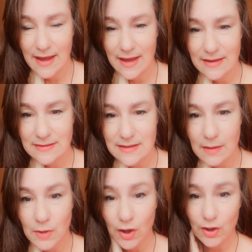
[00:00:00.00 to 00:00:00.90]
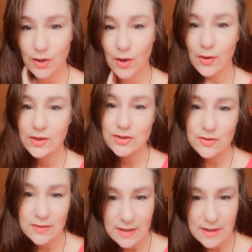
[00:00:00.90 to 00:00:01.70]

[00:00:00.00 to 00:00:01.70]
and I'm not going to go into the